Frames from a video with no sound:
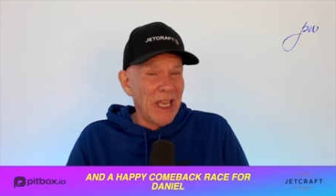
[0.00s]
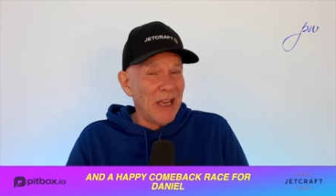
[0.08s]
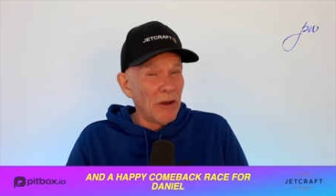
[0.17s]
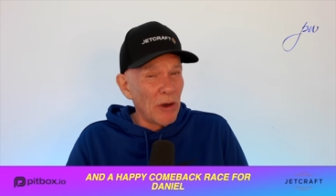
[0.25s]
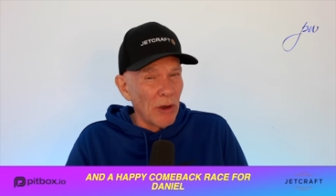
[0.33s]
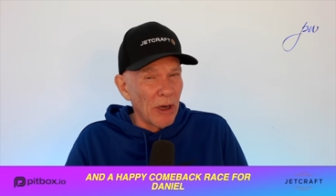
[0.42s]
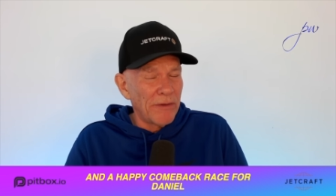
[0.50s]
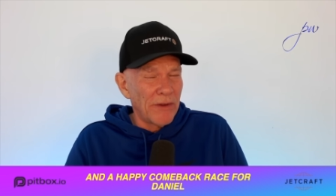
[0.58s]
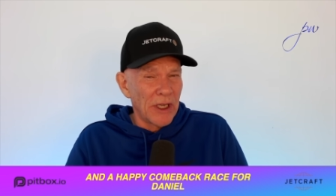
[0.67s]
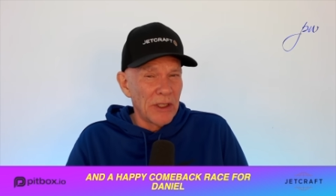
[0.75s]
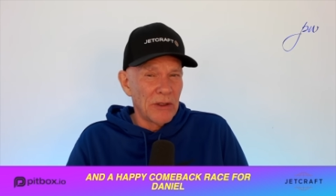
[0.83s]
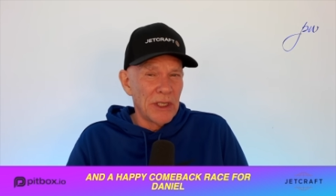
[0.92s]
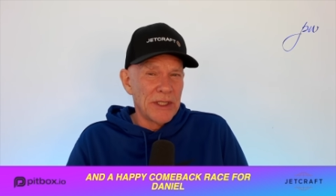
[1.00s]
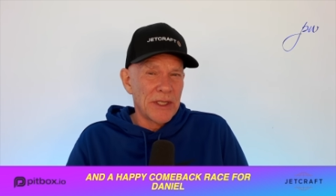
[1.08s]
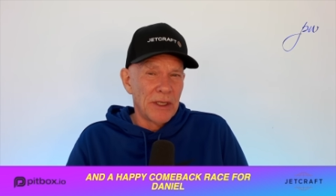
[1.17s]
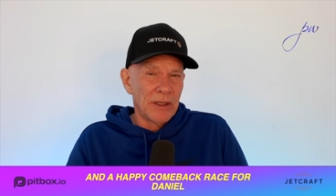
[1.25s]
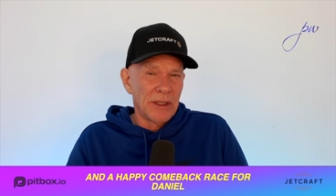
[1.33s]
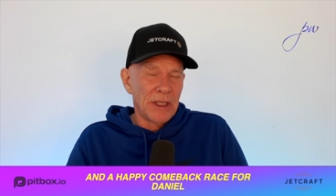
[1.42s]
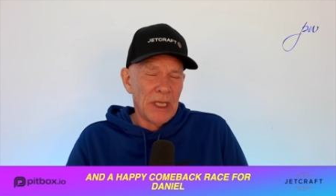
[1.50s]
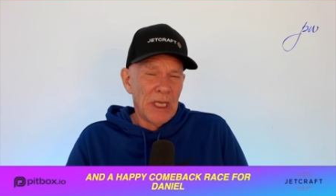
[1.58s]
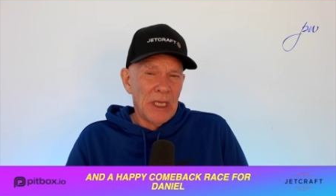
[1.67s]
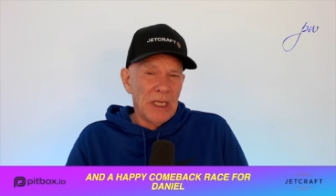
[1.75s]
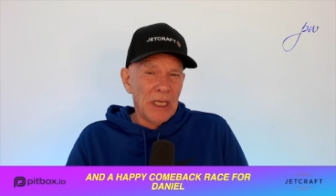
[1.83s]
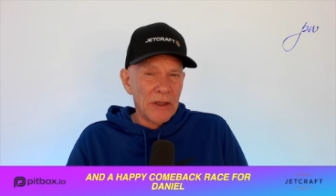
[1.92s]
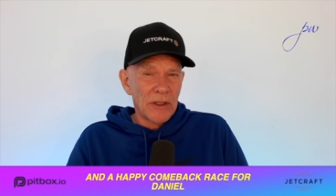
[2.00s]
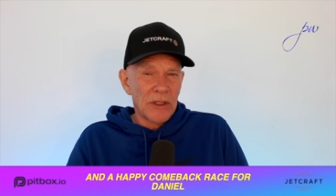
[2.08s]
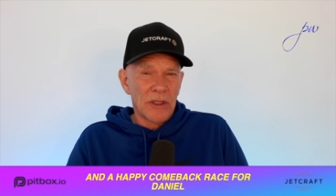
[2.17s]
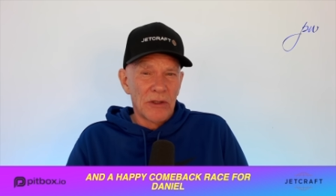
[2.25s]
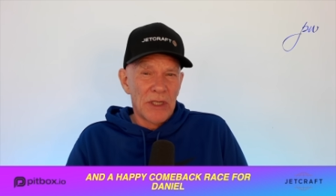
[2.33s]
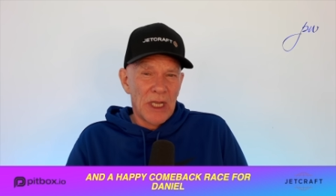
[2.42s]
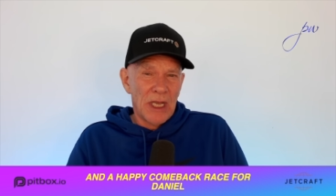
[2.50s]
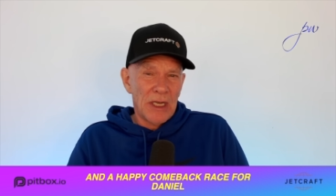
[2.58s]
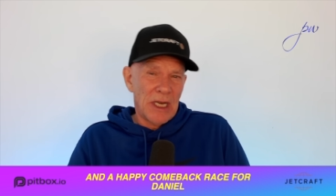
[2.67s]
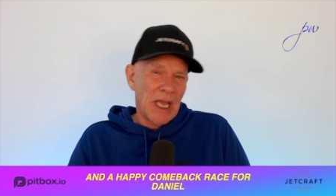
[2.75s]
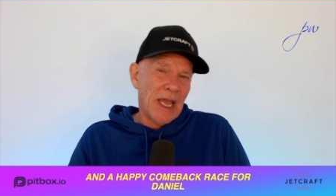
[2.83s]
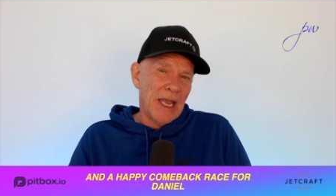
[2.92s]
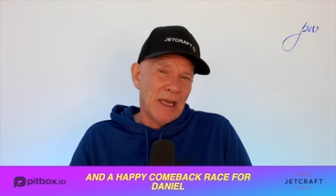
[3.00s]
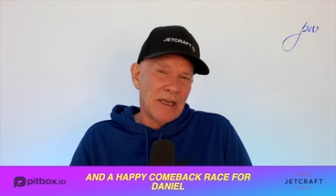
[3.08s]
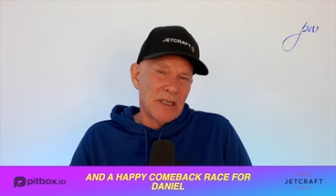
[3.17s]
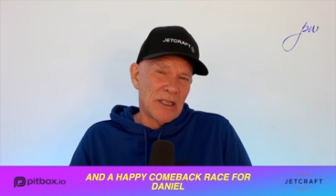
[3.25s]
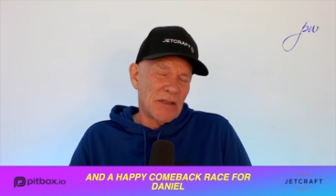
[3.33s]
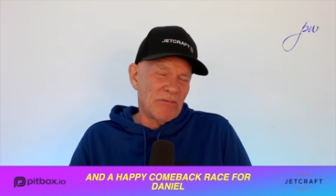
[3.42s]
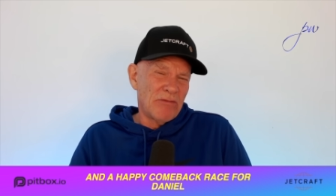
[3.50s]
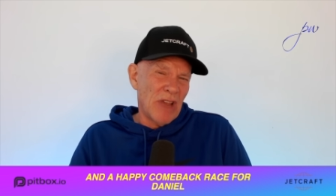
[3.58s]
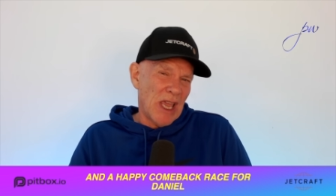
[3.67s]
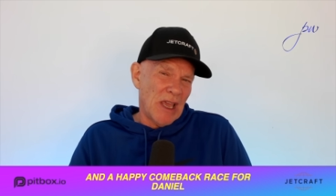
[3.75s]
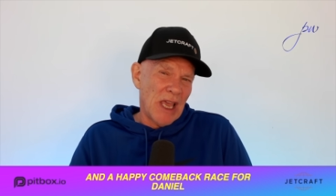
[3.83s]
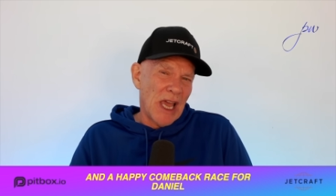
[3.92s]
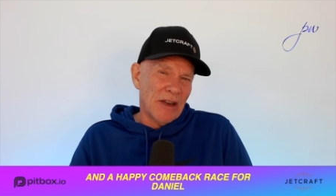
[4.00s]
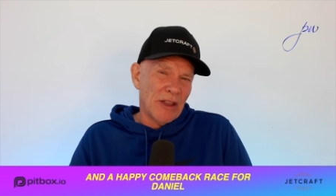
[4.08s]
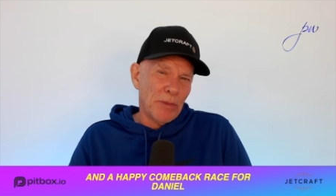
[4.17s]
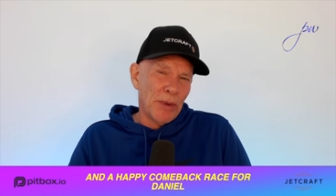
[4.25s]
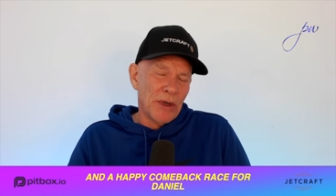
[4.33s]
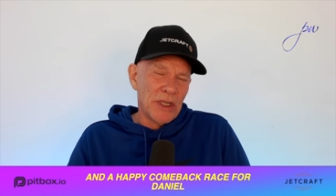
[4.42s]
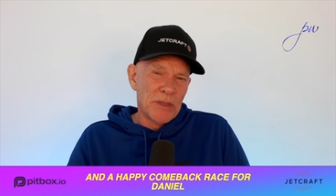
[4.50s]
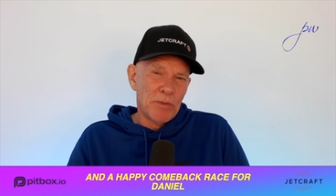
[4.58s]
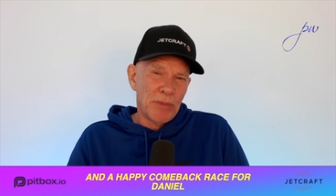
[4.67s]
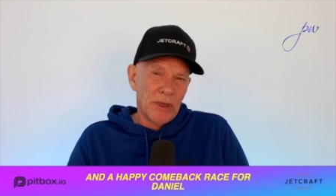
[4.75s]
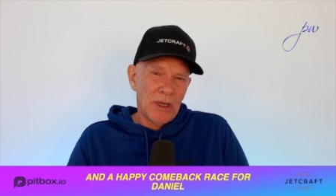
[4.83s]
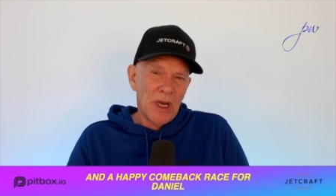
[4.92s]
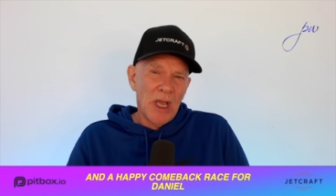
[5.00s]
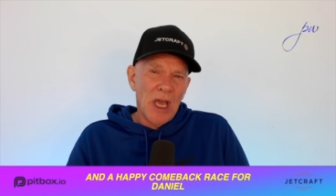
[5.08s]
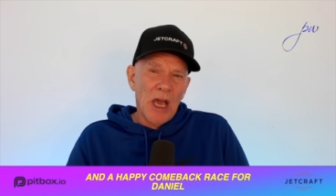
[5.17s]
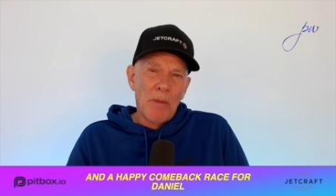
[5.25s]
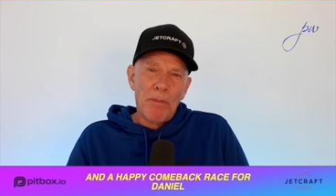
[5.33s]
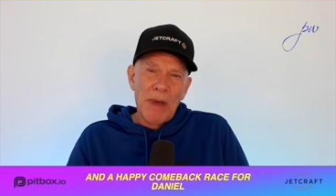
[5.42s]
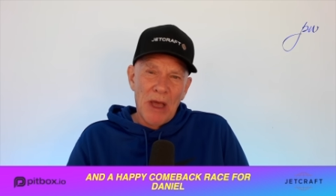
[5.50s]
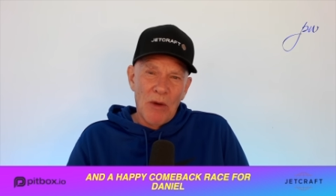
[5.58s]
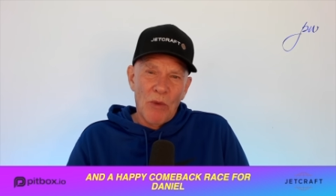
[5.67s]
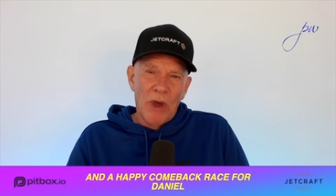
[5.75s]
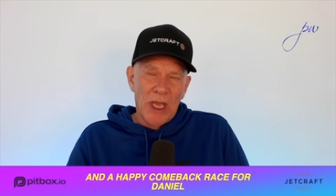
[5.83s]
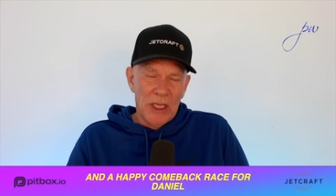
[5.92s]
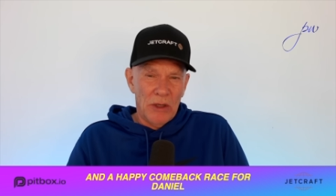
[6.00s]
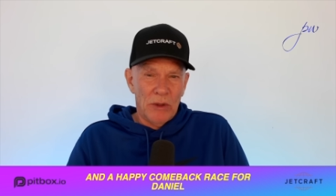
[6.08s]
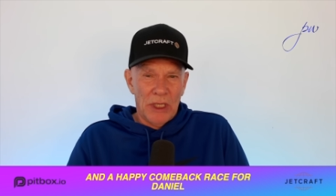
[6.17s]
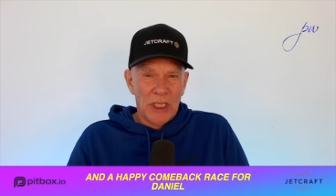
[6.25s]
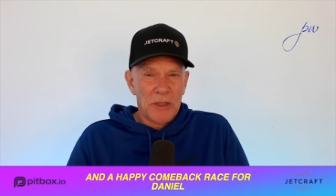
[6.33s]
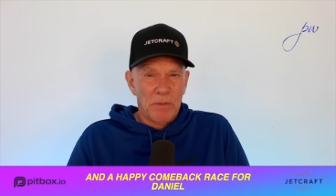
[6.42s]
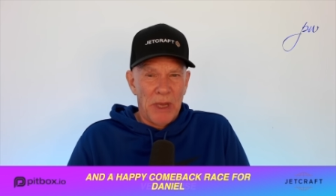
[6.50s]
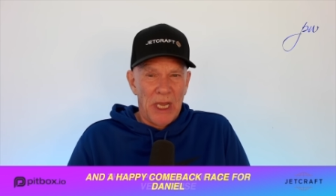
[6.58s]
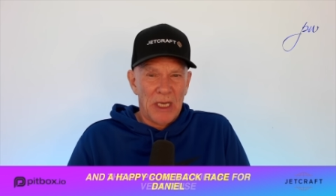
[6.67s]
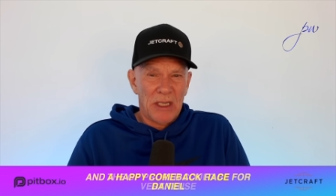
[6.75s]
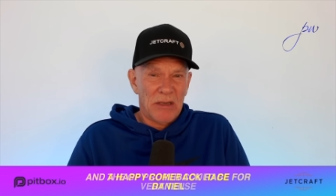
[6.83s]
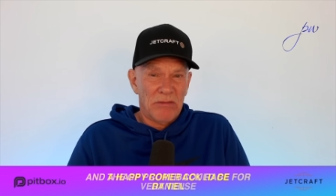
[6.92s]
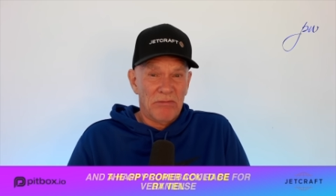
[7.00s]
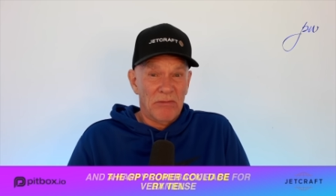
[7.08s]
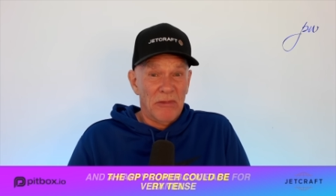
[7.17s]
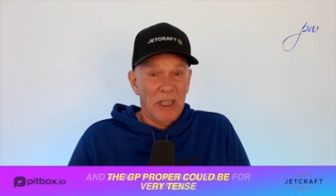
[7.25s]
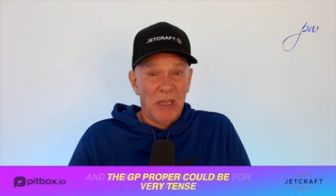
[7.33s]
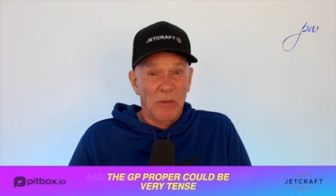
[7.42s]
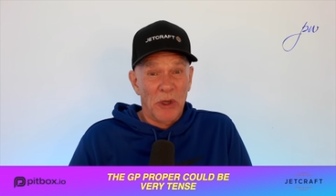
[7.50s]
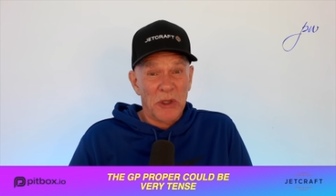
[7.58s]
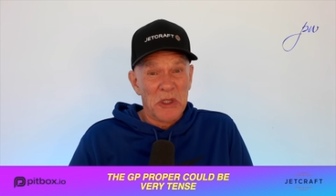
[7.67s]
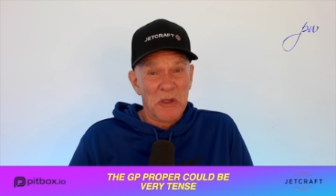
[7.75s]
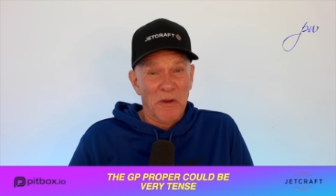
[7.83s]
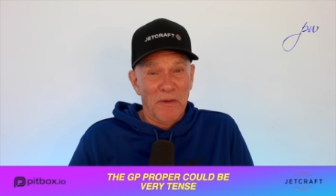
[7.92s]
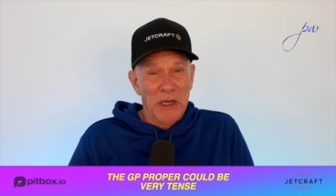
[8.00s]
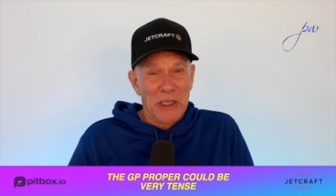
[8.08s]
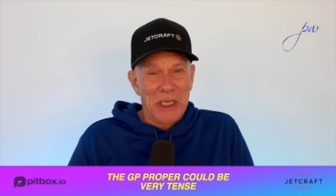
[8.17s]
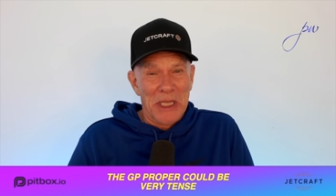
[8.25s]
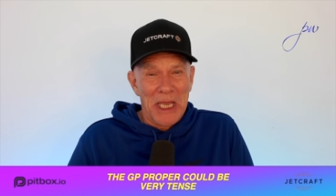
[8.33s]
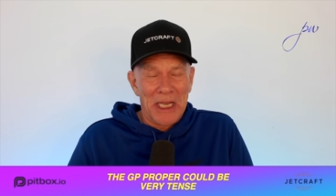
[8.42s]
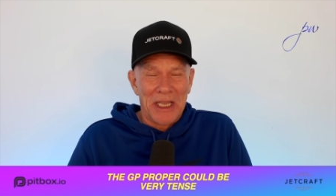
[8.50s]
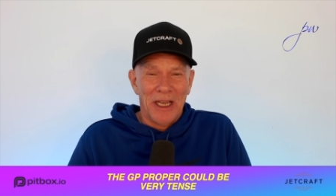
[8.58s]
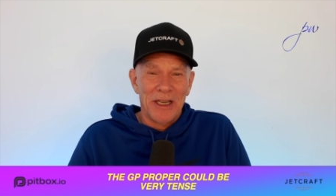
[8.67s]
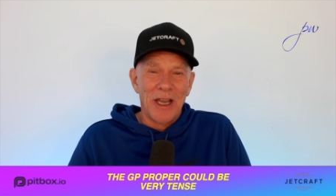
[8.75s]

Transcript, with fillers: He out-qualified Yuki Tsunoda in the shootout and yeah, out of the points, but about where you would expect Liam Lawson to have finished in that car.